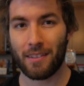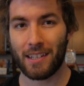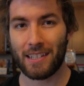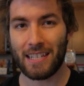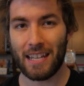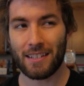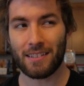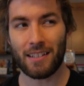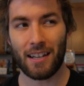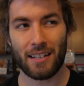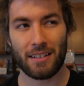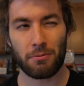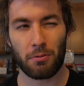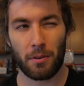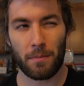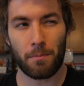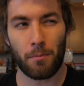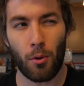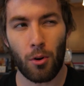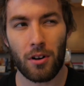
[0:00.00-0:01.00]
the deadlines
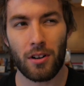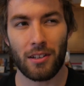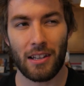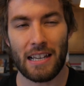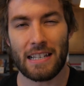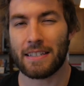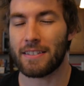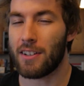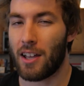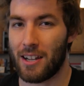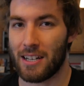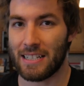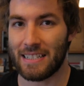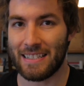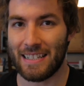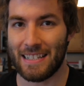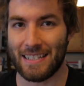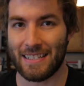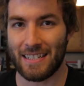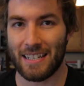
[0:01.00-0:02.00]
were more or less
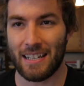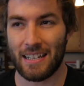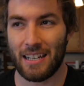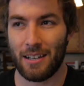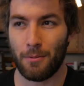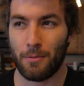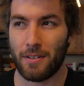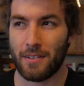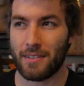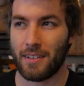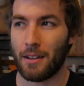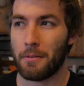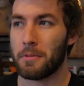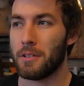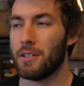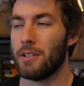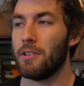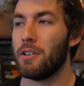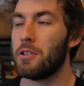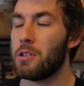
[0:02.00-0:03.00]
non-existent. It was, I
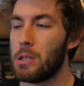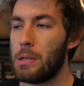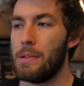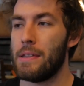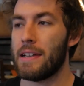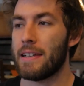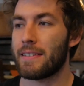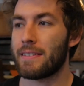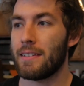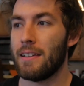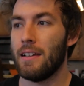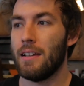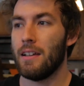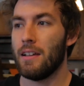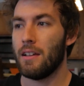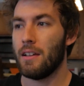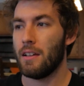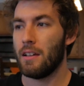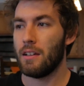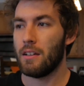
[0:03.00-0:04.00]
want you to do this,
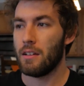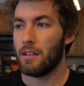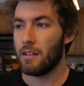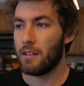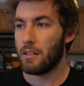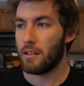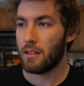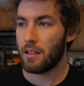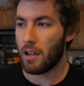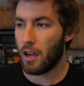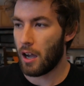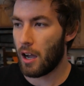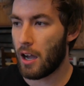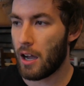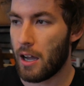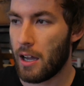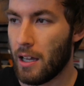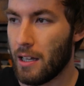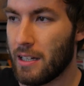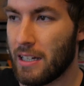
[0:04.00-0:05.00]

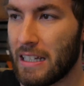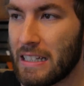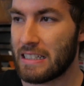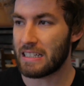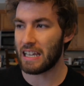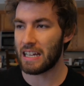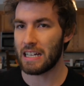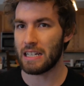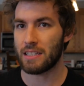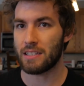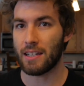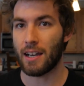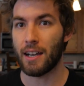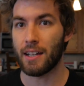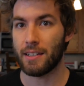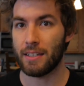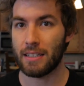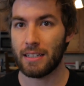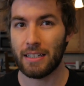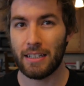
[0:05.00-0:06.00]
get it
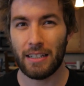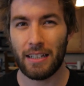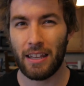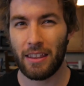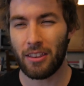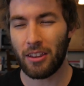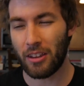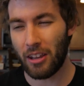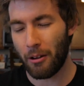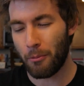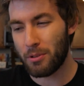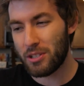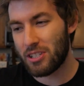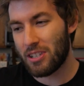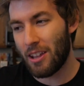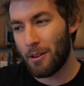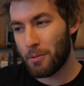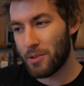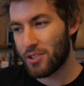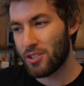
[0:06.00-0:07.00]
done.
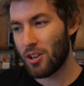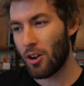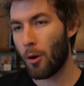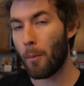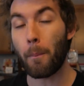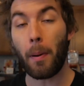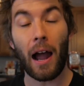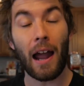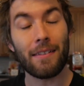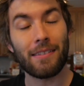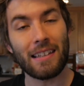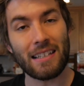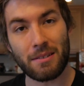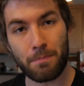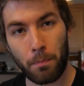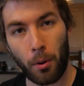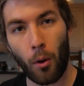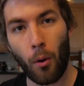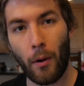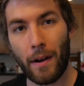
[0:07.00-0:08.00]
There was no by this
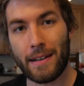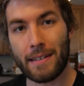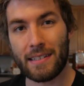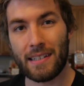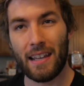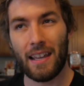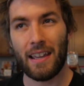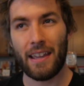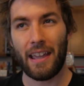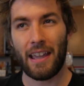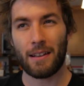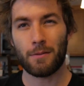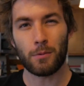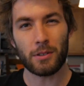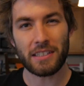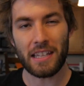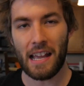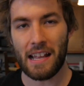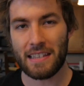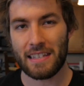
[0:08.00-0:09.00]
point. And
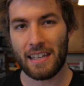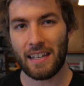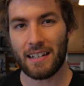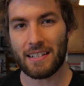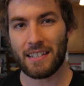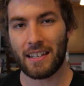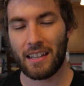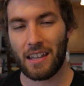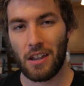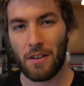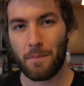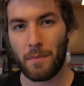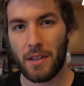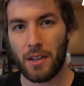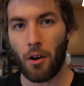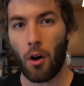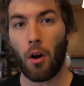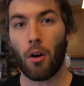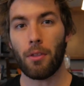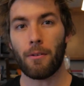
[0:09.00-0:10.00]
what that did is it gave
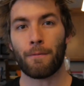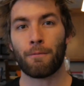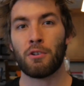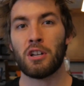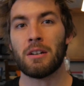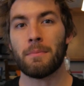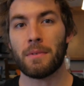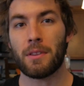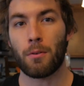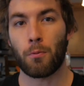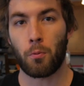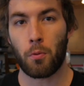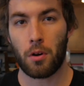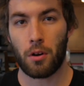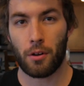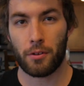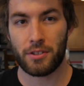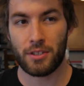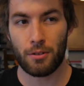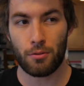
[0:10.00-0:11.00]
me all the freedom in the
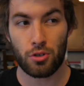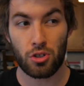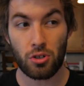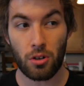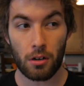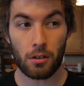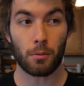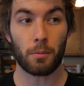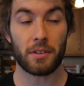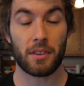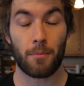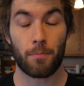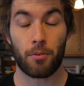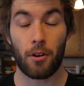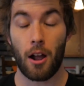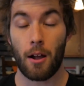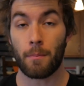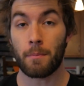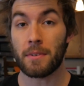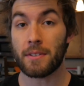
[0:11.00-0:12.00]
world to struggle with the
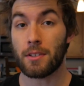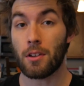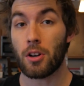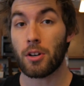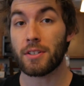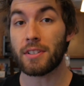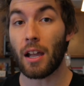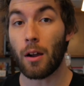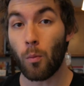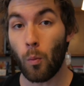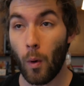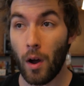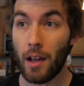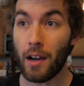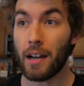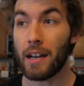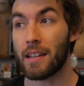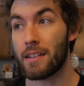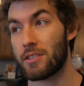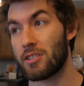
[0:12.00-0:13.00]
problem as long as I
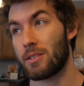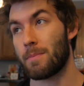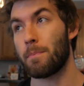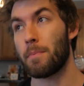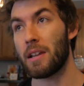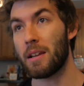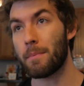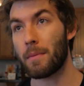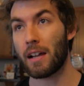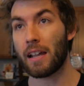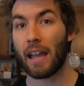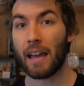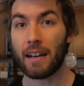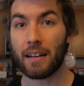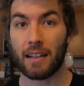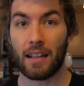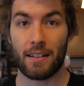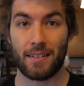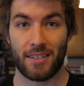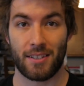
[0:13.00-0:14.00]
wanted and just beat my head
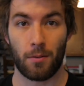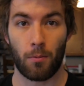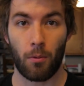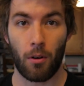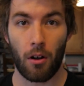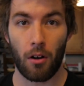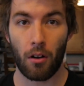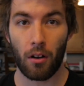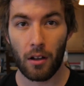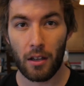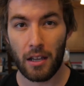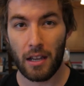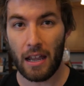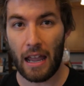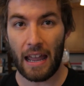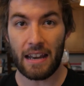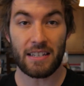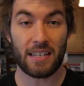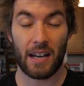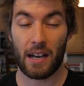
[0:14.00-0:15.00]
against the wall
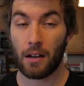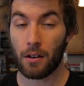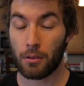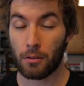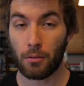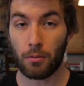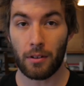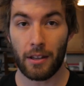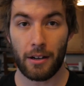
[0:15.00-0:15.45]
and tear through